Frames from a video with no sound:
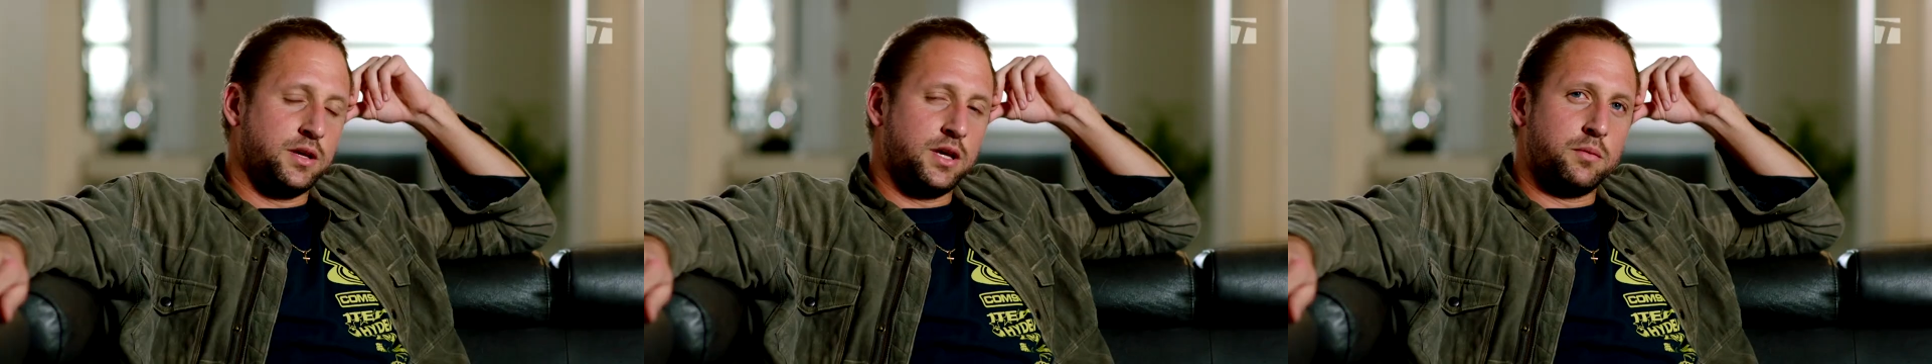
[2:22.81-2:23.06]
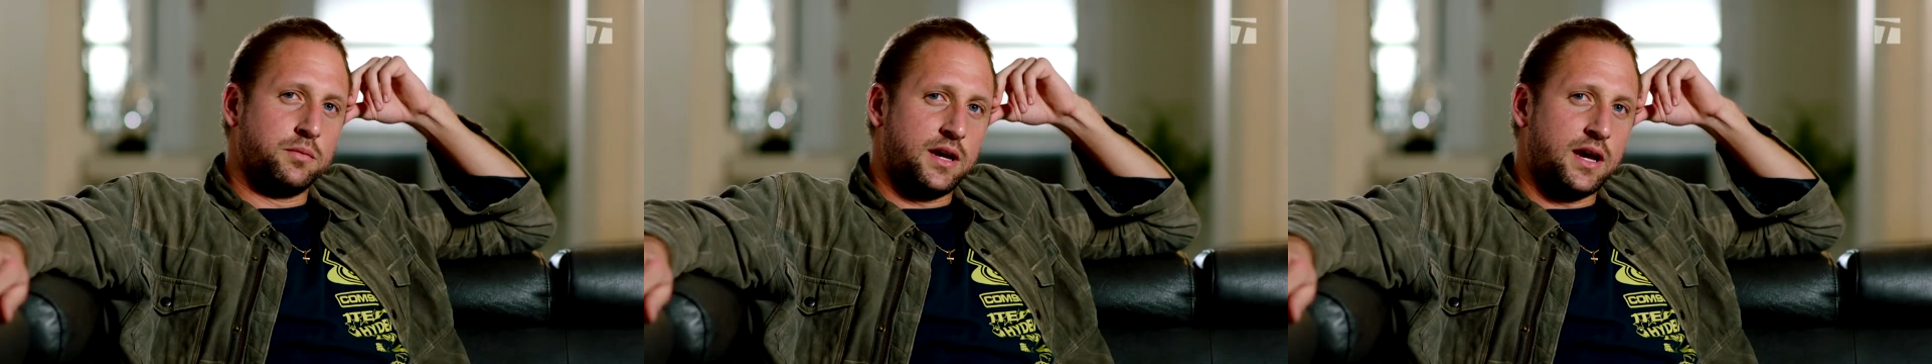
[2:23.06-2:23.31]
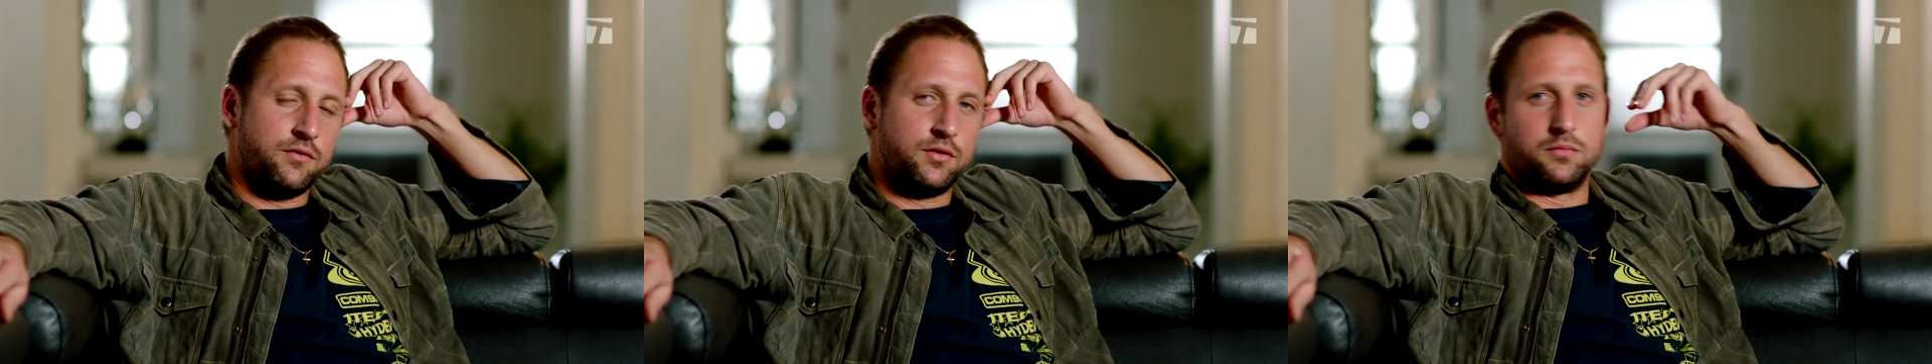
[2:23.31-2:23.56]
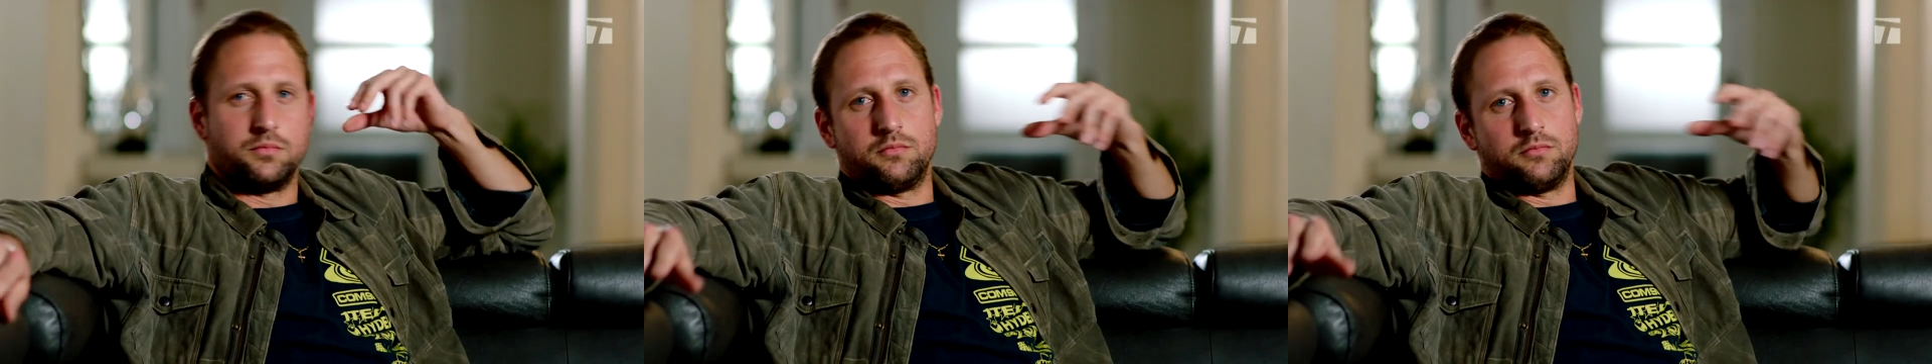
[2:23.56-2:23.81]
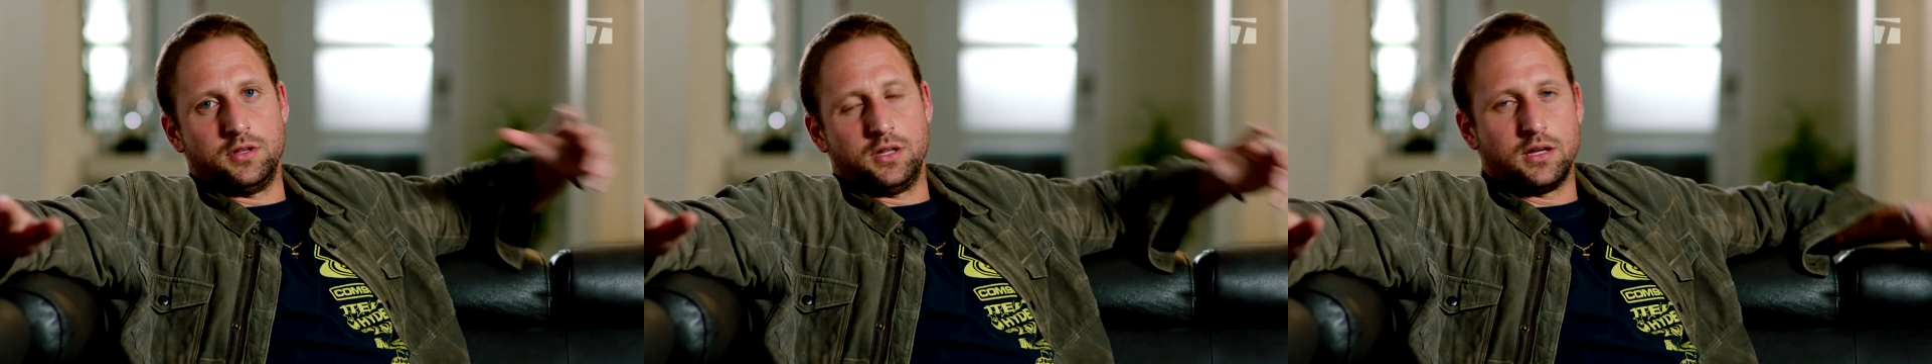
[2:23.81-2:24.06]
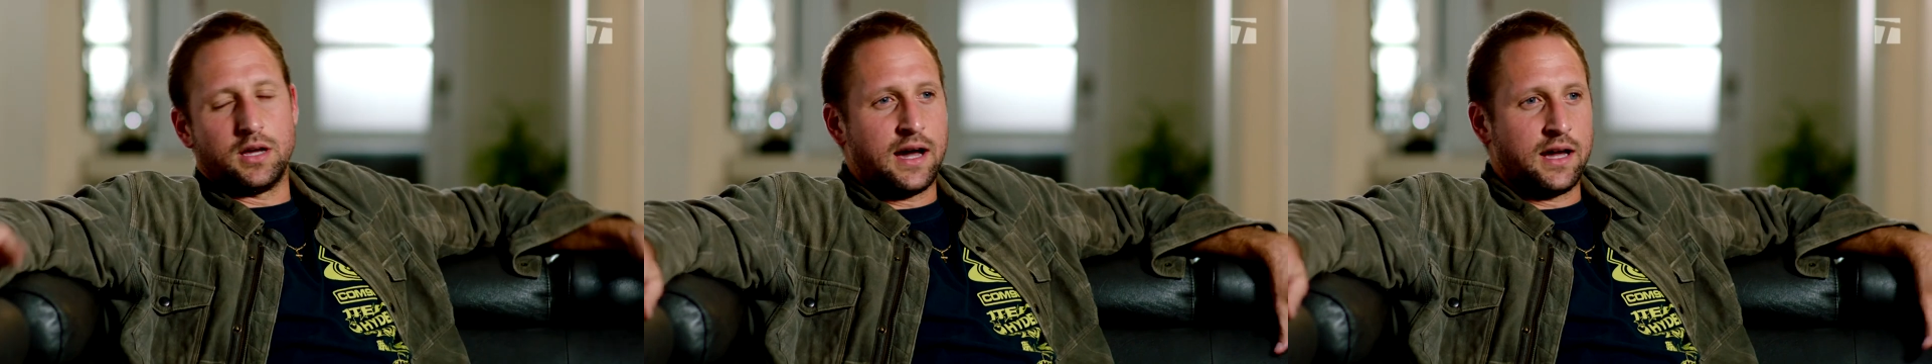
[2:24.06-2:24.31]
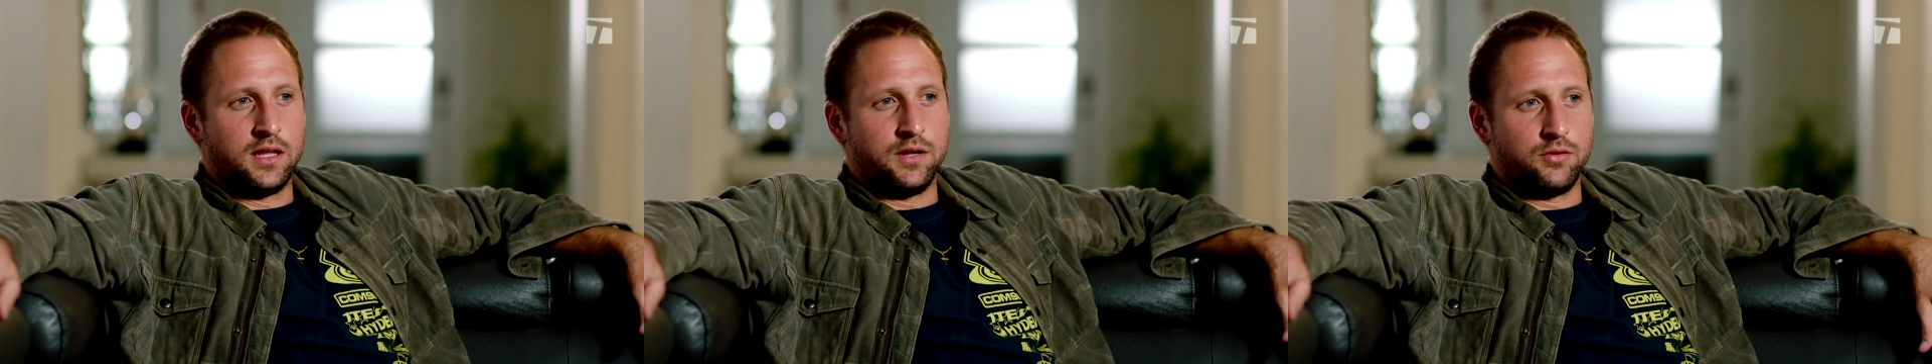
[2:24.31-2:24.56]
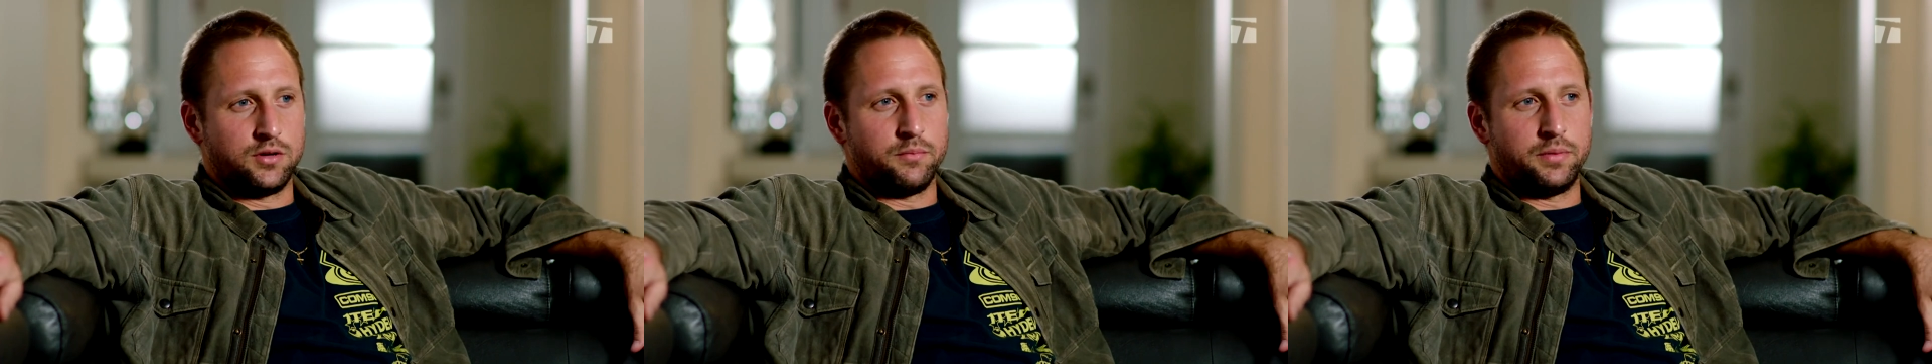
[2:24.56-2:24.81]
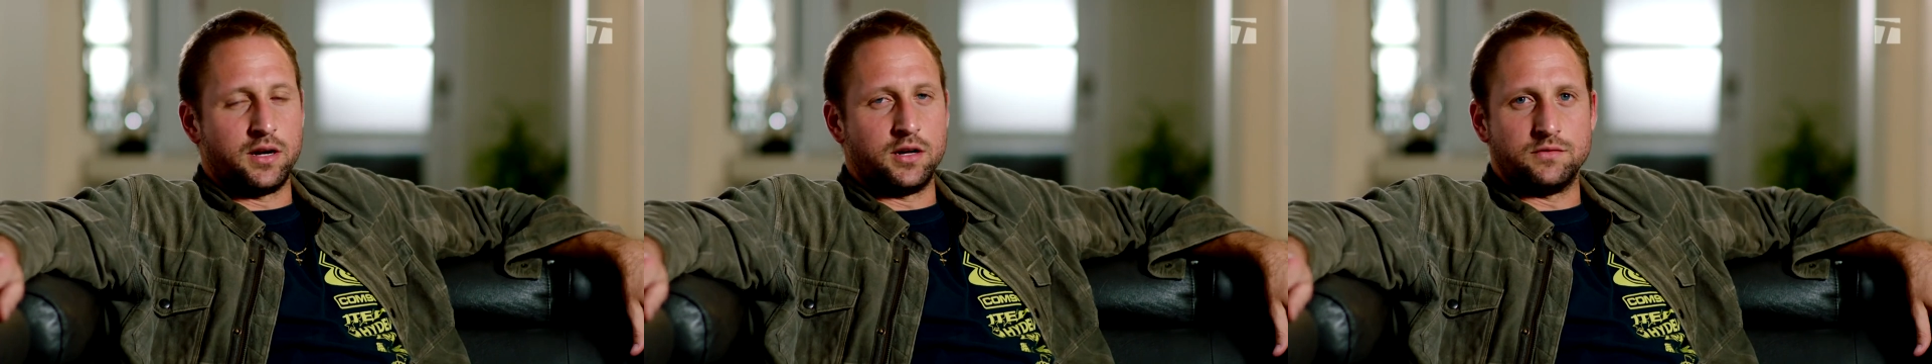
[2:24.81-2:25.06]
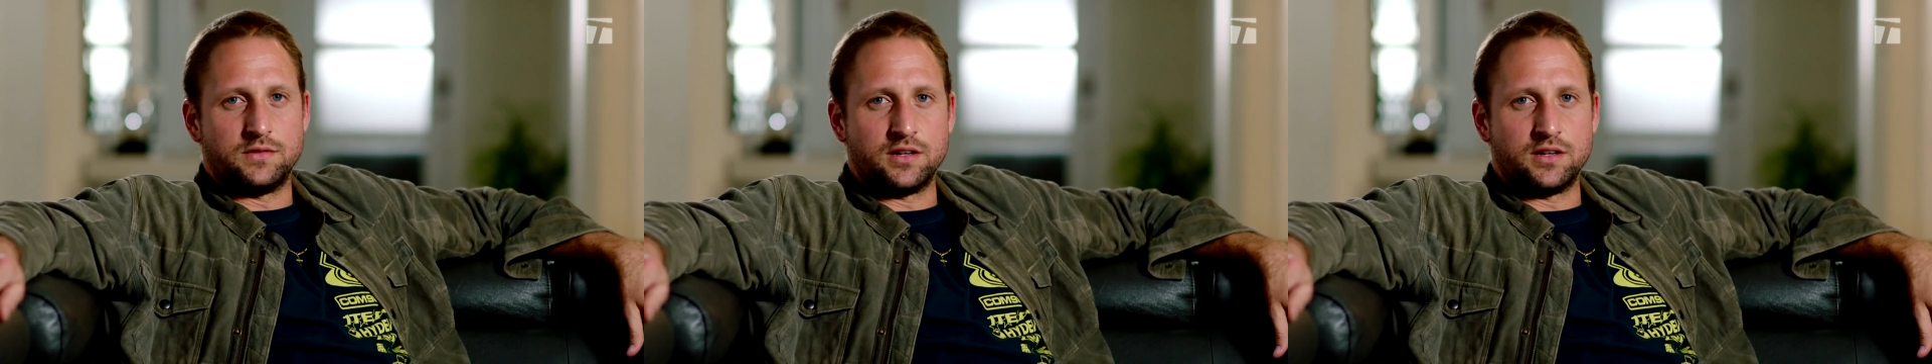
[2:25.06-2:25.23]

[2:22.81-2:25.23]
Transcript: being able to have a really high level competitive